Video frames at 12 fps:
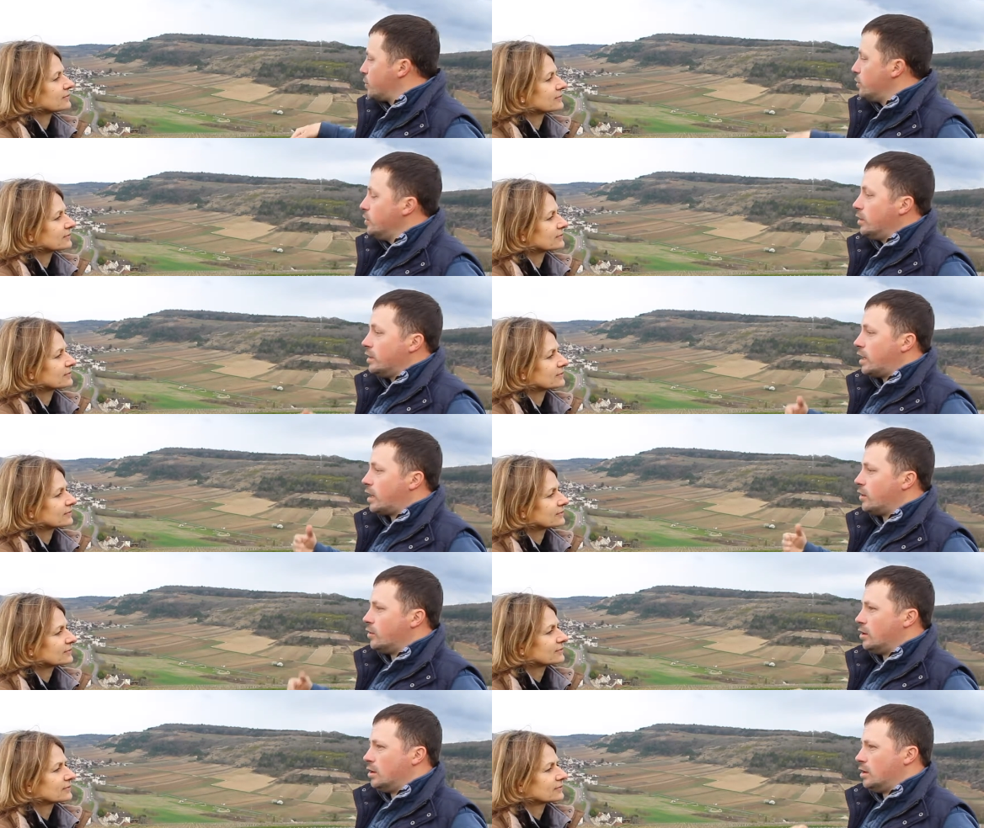Speaker 1: Cru
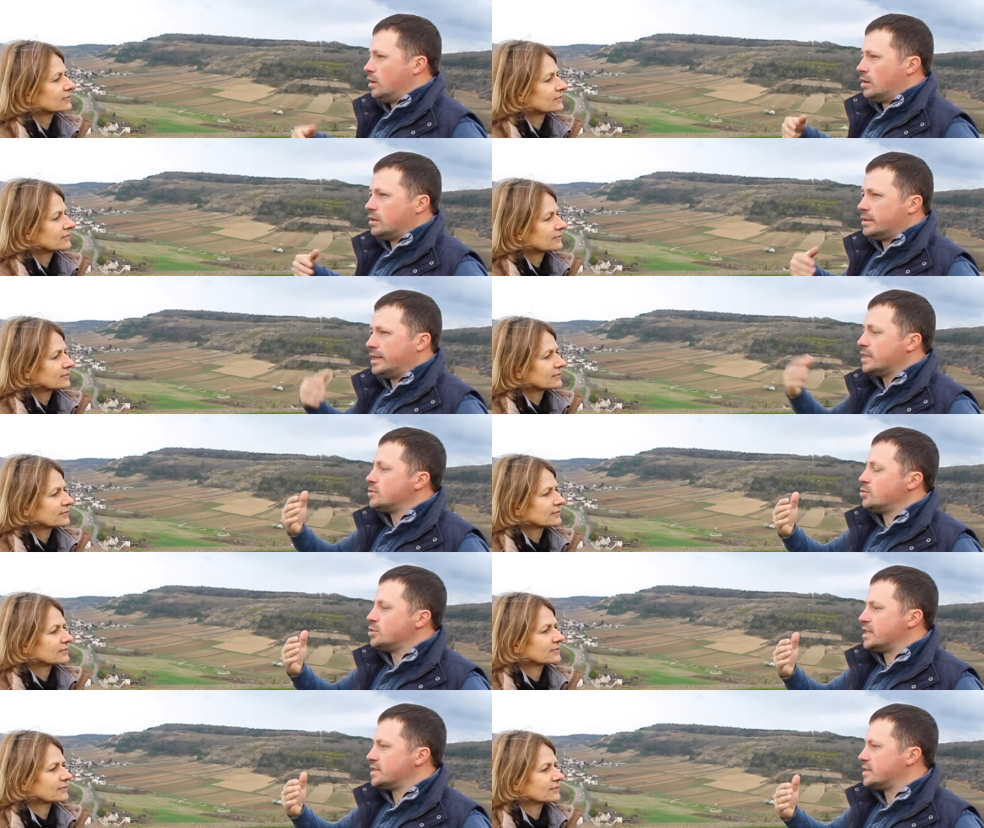are uh, next to
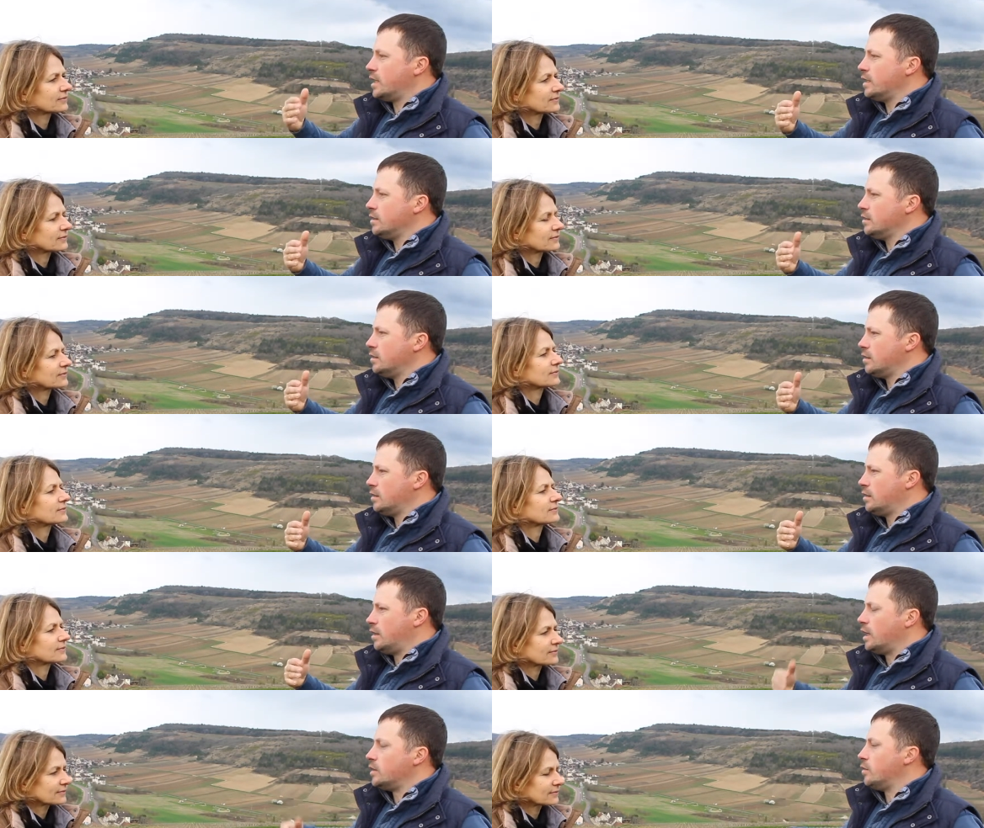Chassagne.
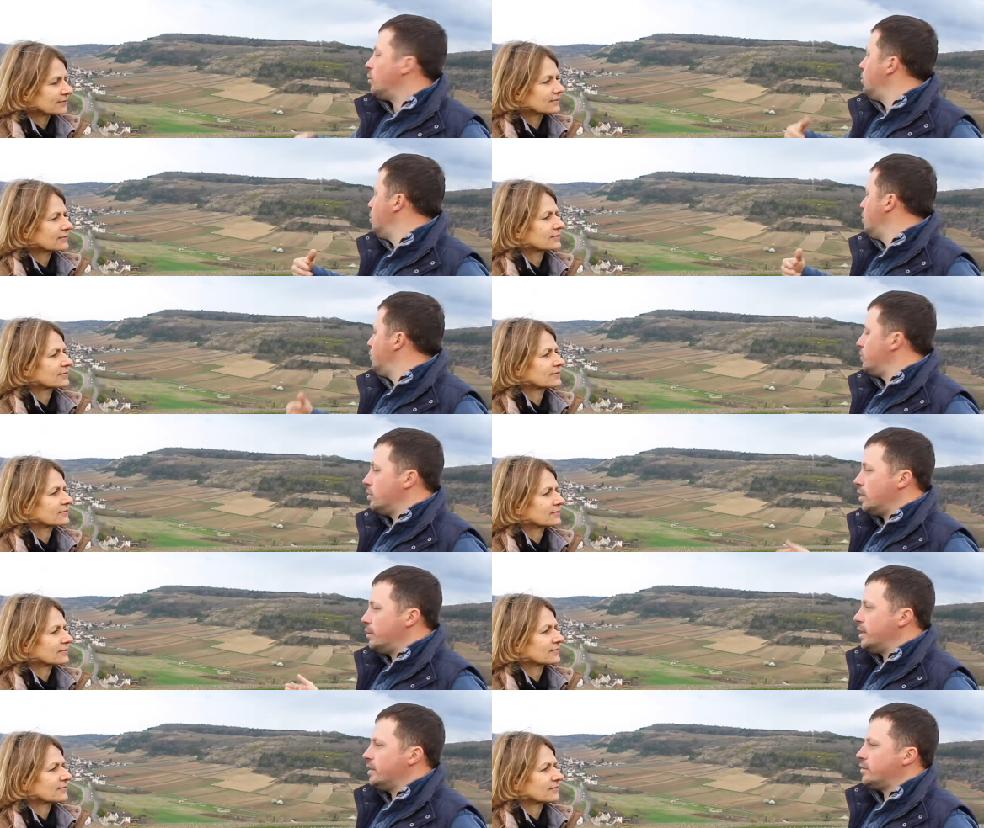The
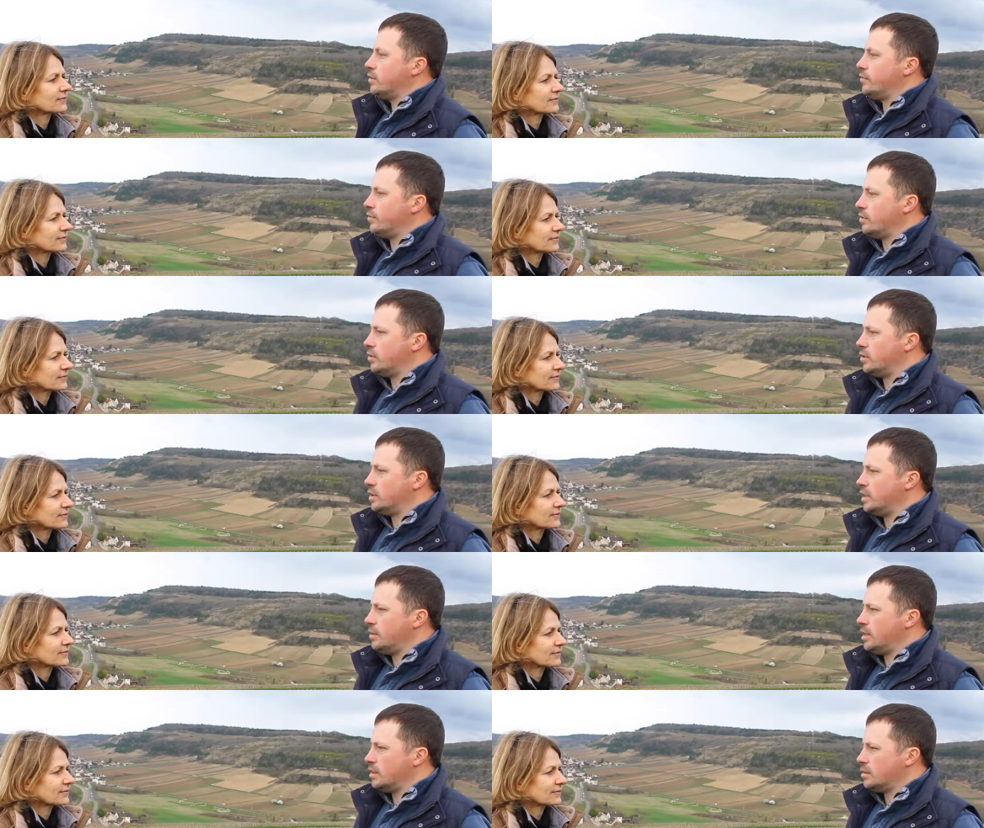hamlet of uh,
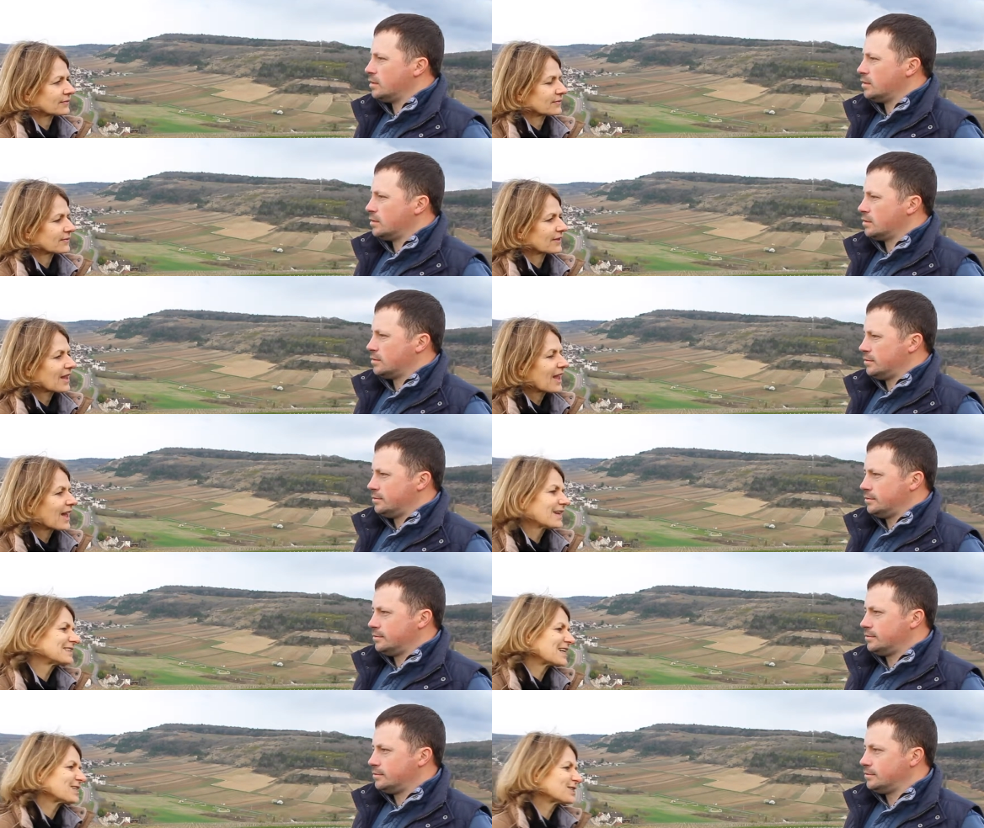
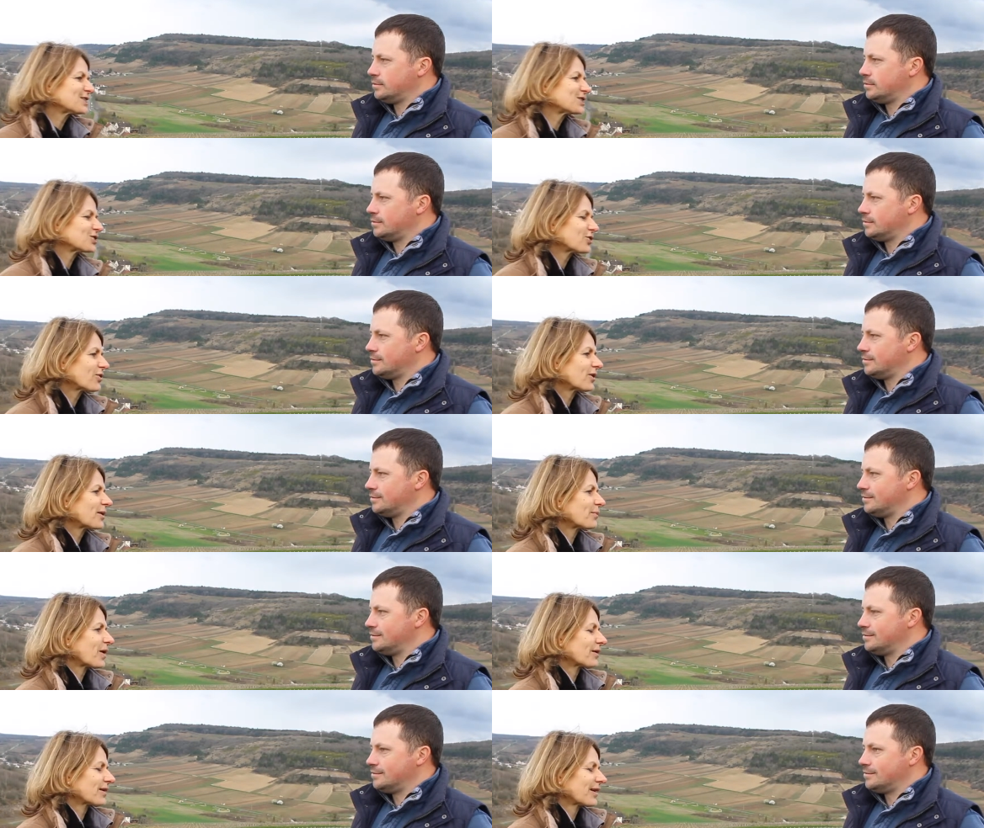Gamay.
Speaker 2: Tell us the story
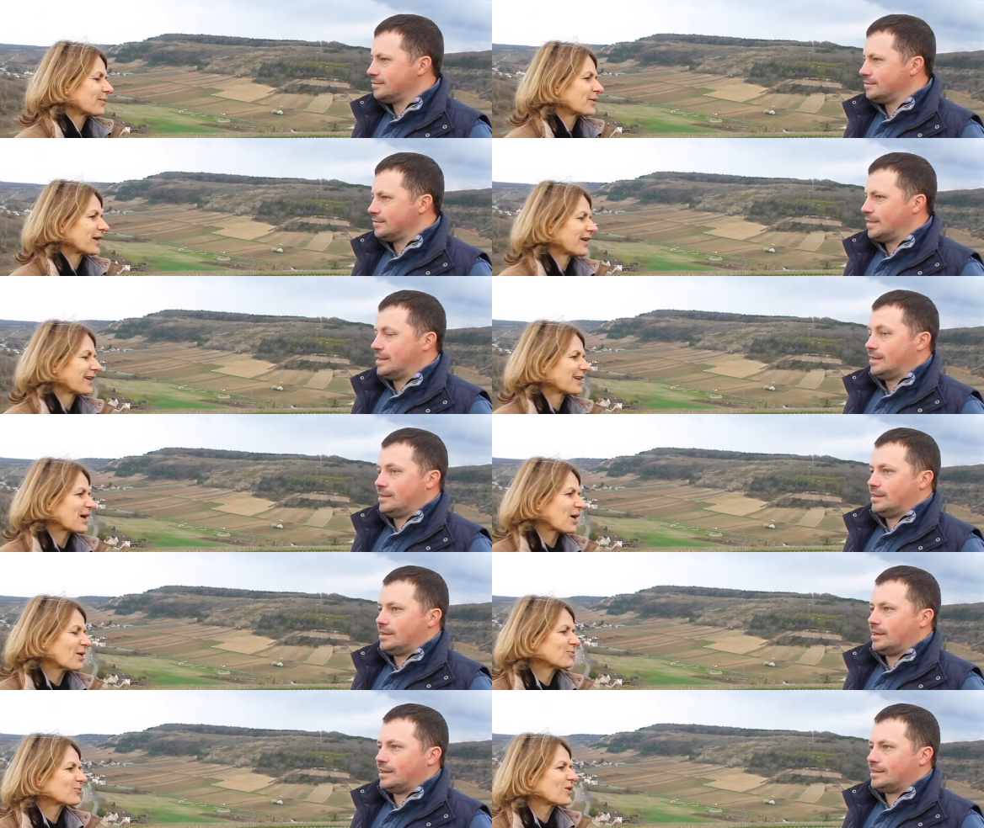about Gamay.
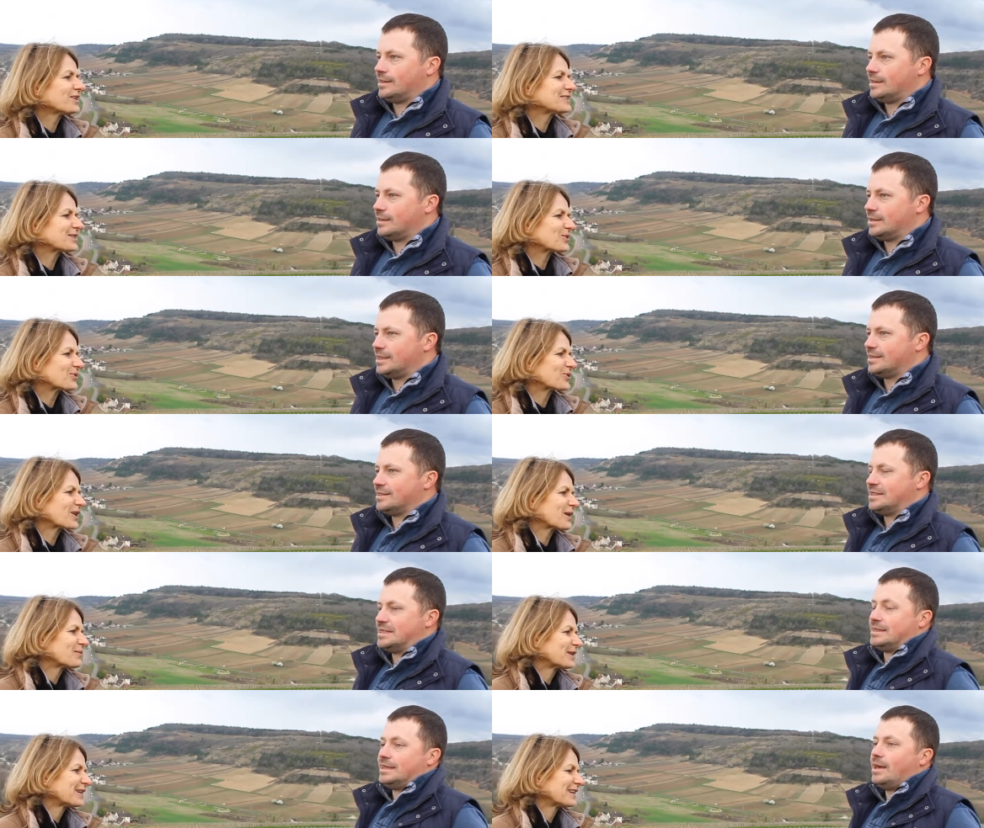Um, why is it called
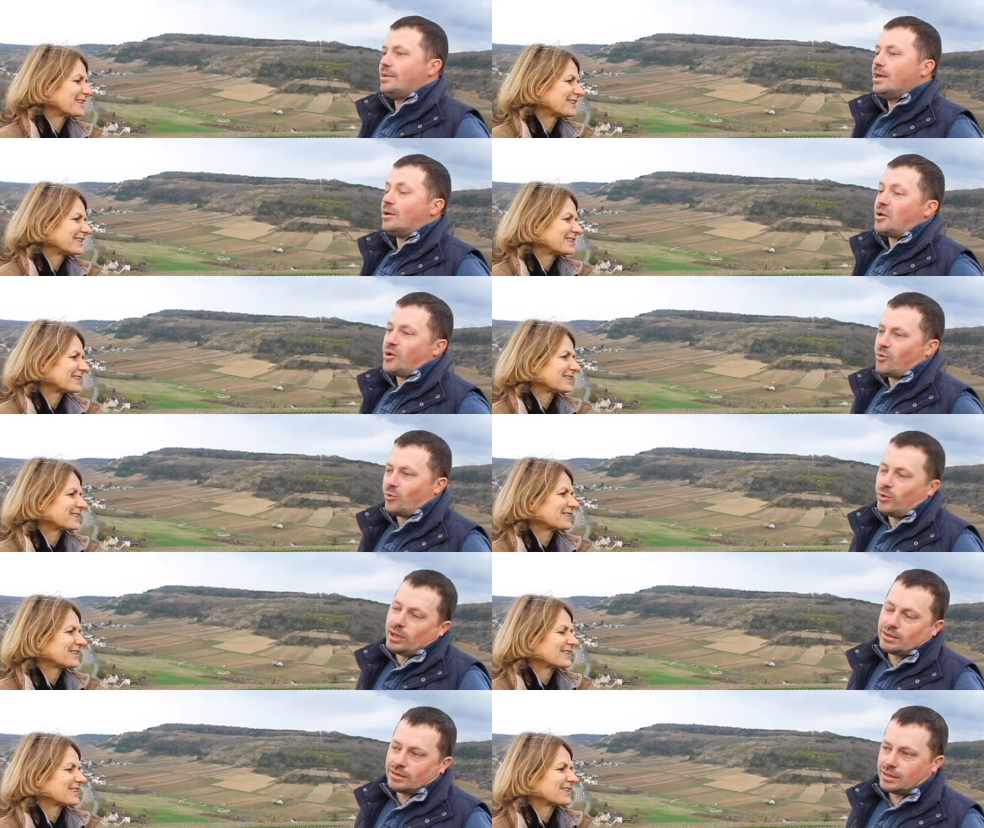Gamay?
Speaker 1: Gamay,
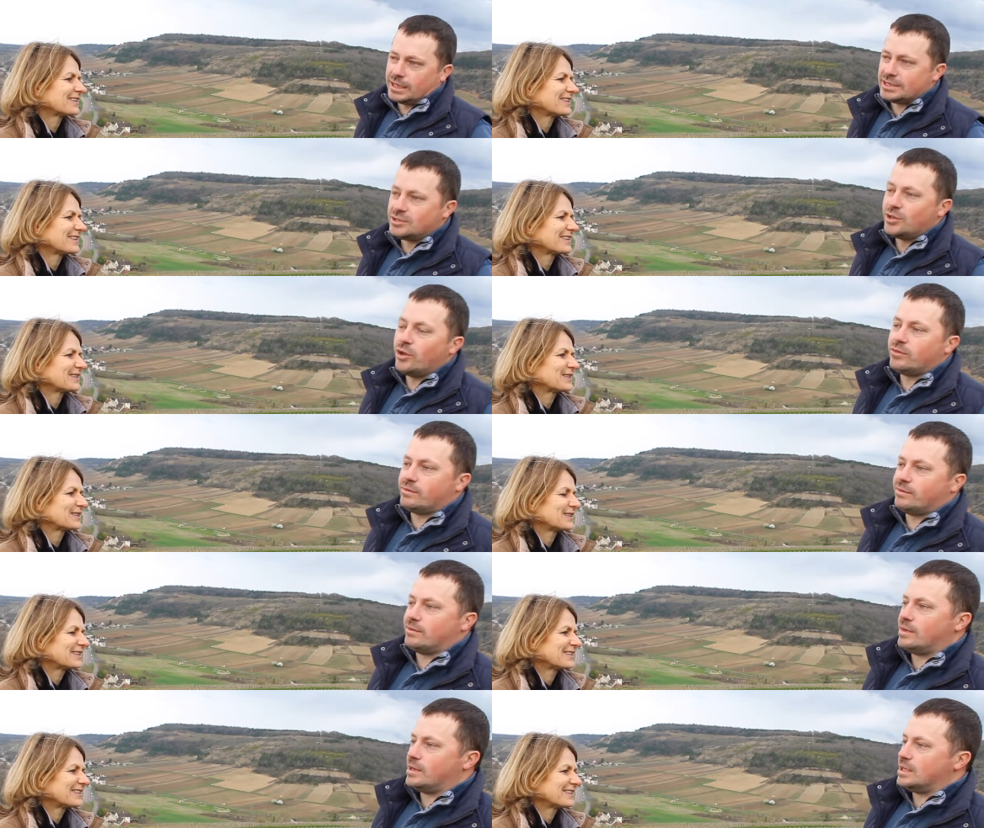it's not
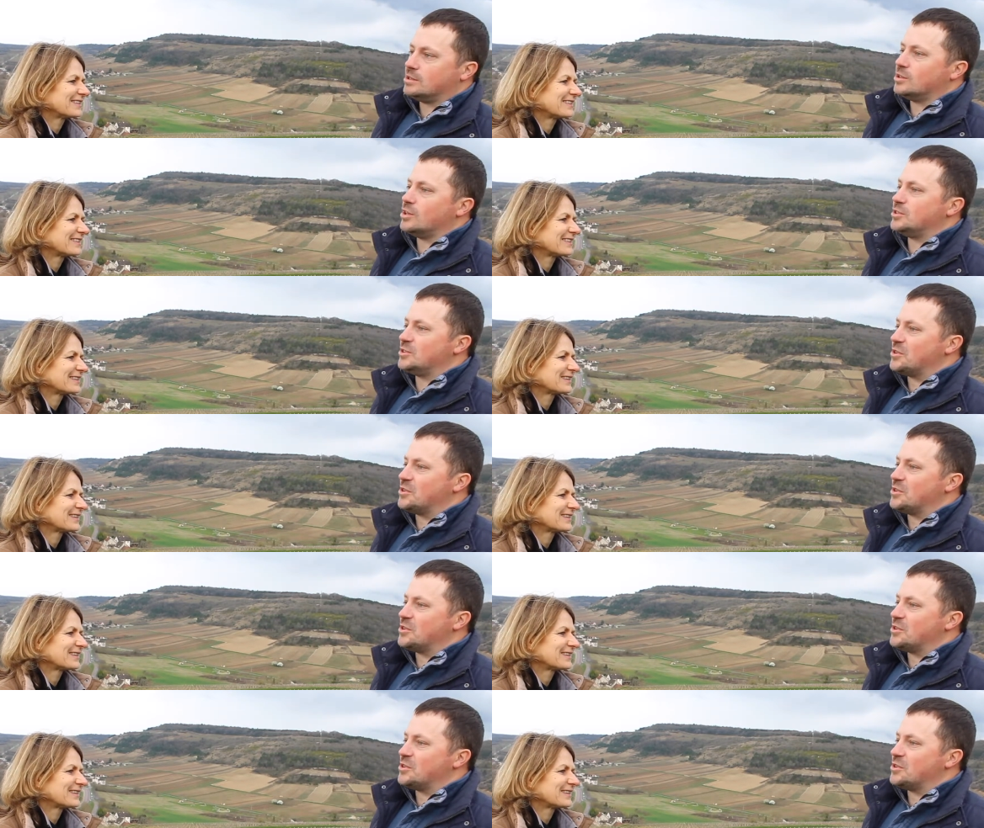not